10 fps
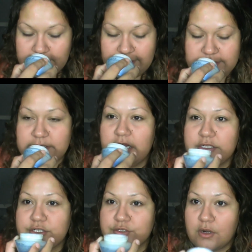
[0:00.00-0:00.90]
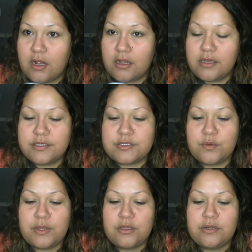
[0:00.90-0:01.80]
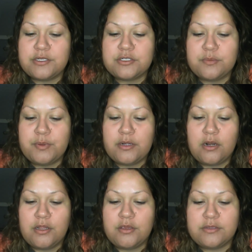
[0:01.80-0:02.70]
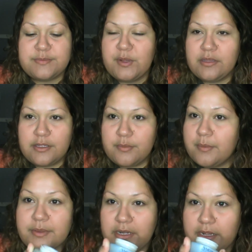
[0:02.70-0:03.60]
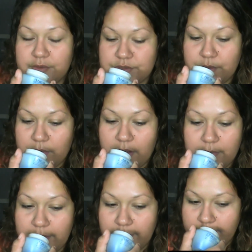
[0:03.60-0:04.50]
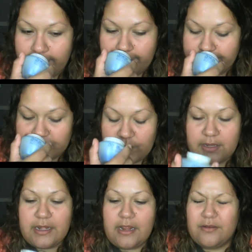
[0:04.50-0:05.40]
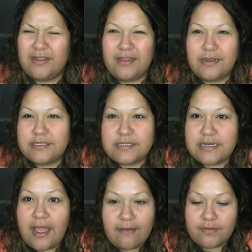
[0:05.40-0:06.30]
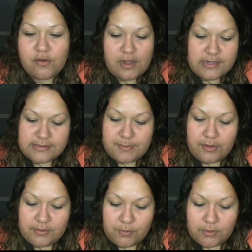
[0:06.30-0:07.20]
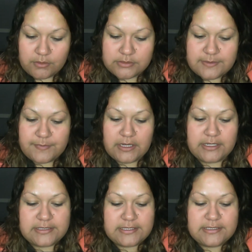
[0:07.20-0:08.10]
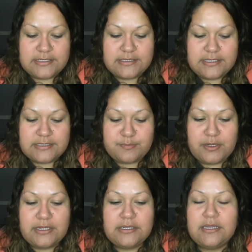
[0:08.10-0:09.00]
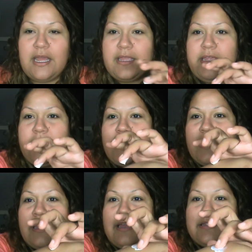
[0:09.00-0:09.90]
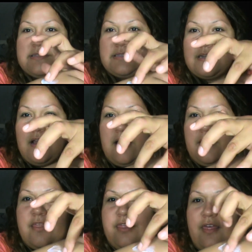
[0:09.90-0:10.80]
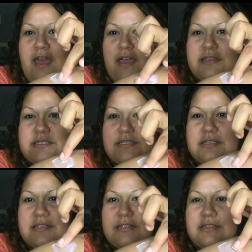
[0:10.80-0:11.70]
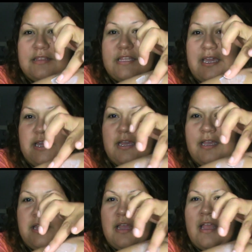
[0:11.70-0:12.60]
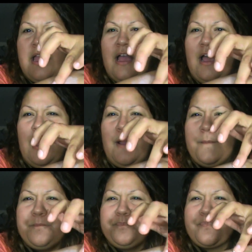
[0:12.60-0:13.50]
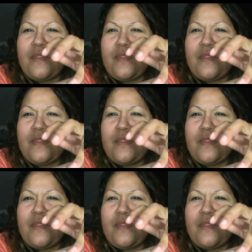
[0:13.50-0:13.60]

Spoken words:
Like, it's not strong, so when you initially put it on, you smell a little bit, but then it goes away right away. So I can handle that. It doesn't have the greatest smell in the world. The consistency is pretty light. It's not that thick. And